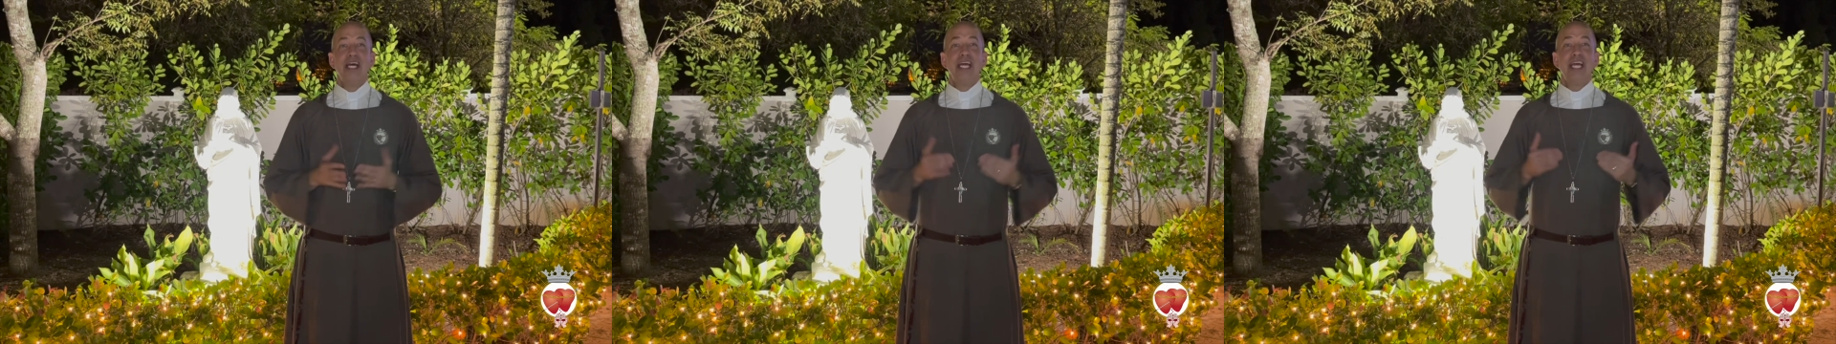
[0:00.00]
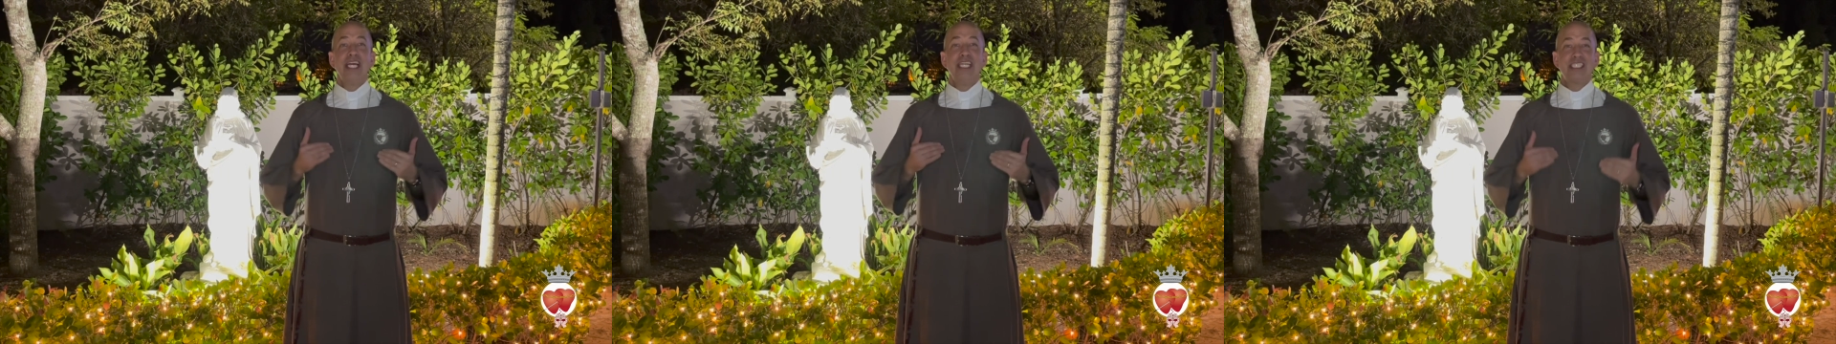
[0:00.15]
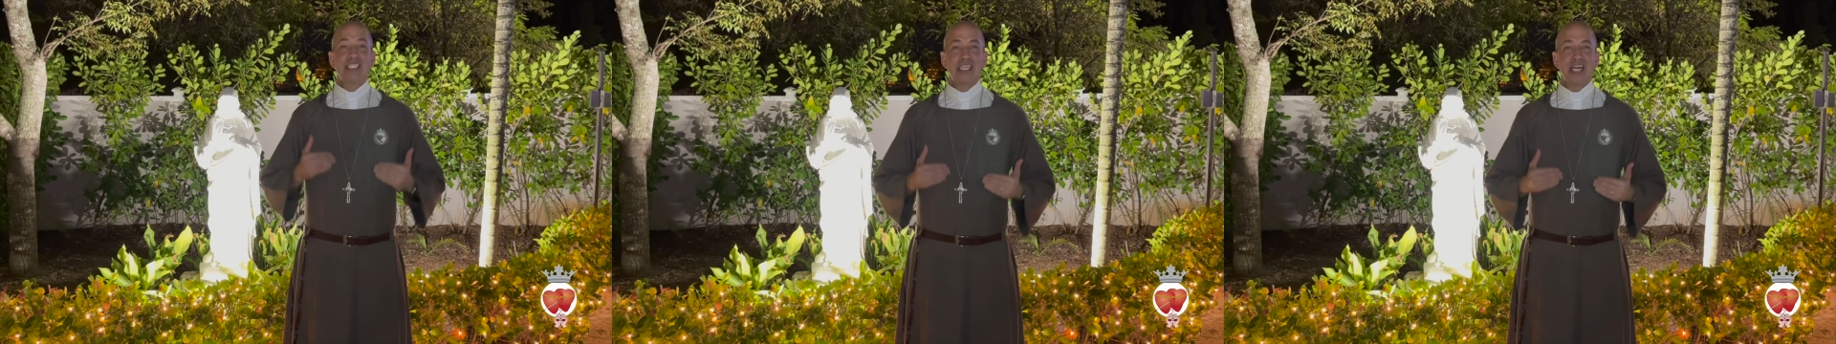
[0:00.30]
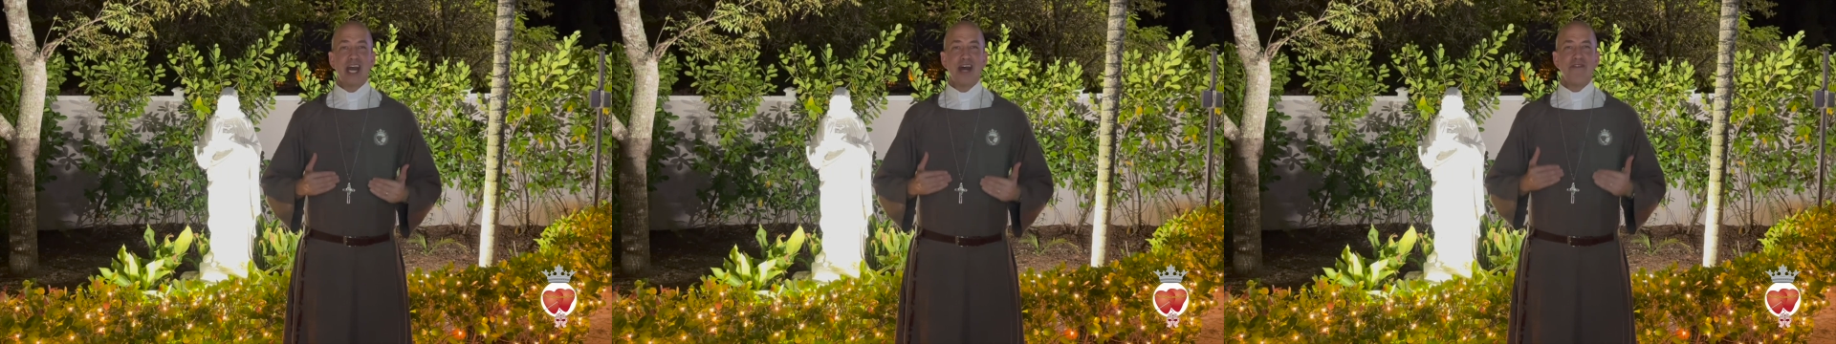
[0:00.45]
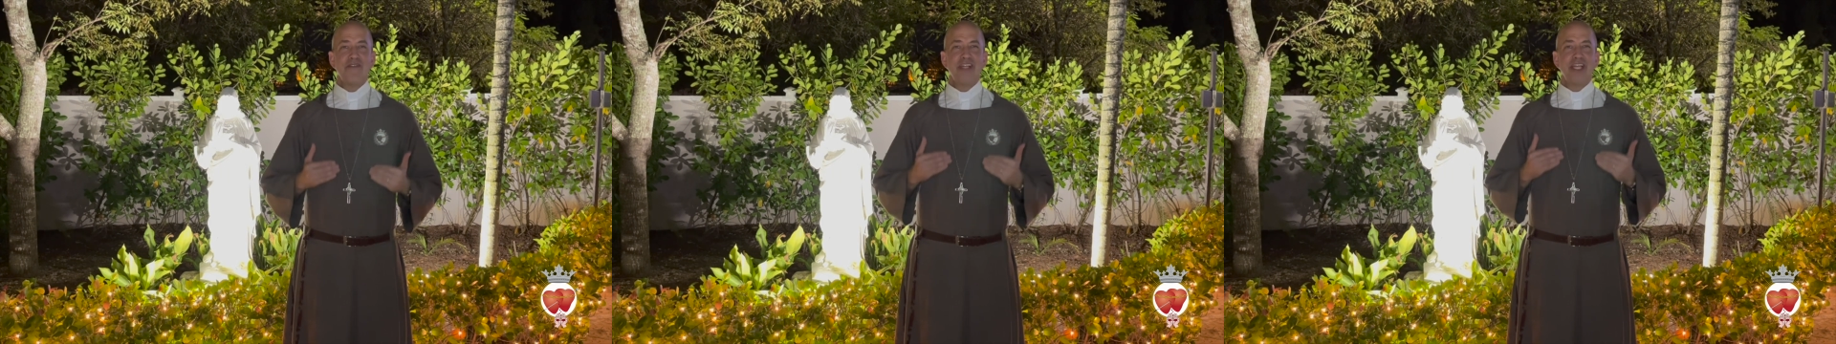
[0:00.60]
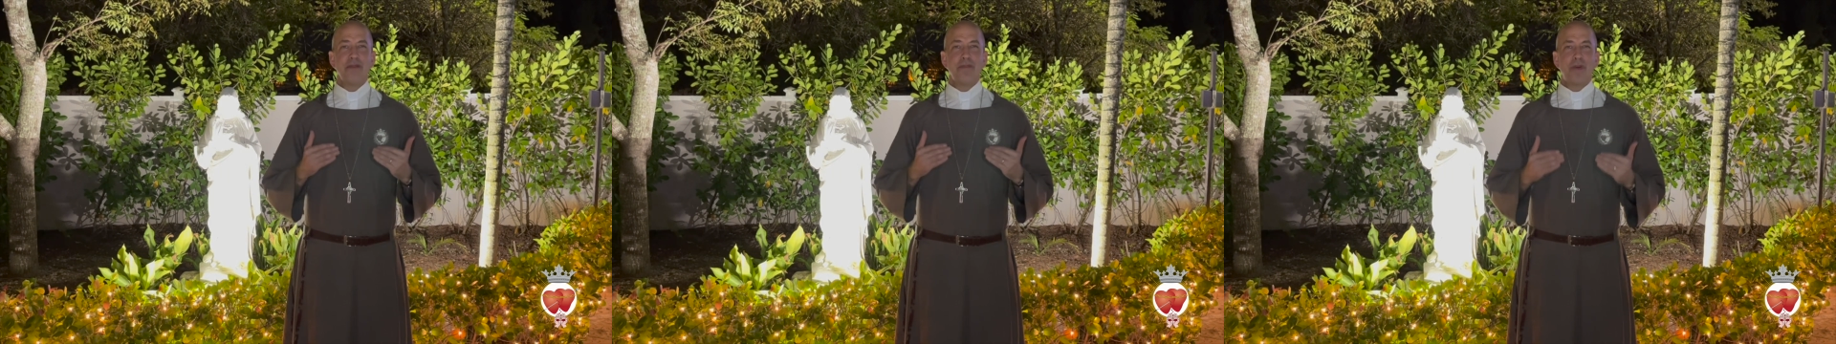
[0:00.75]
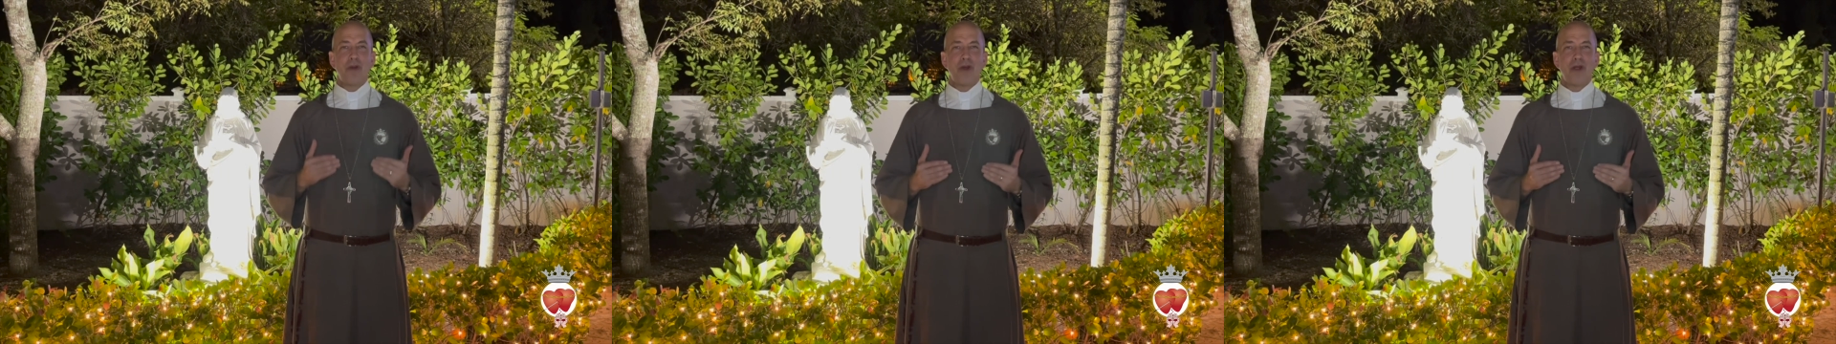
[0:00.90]
his
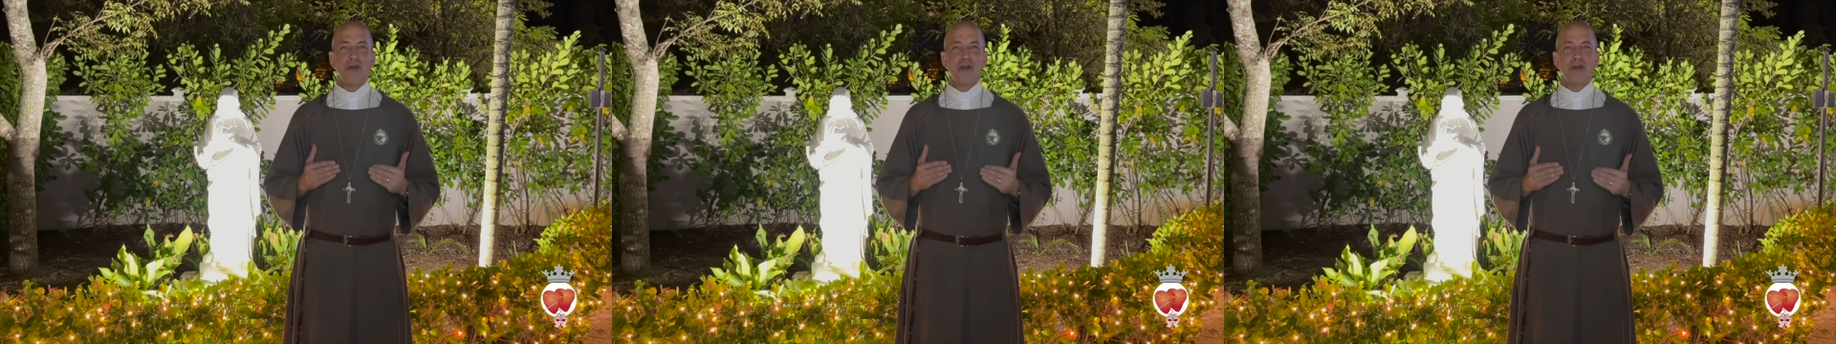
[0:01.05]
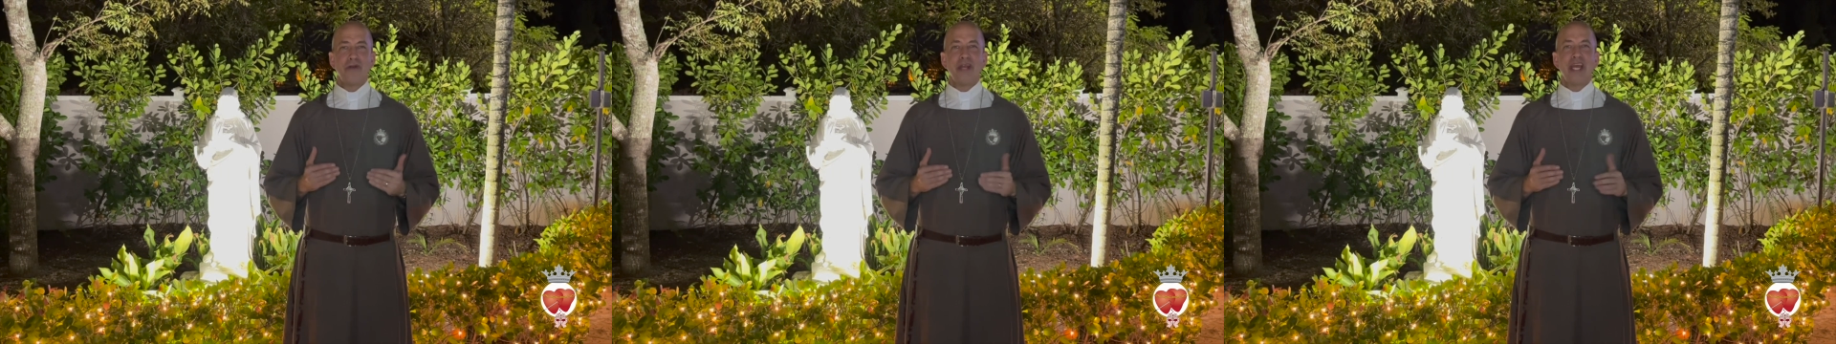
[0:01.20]
covenant partner,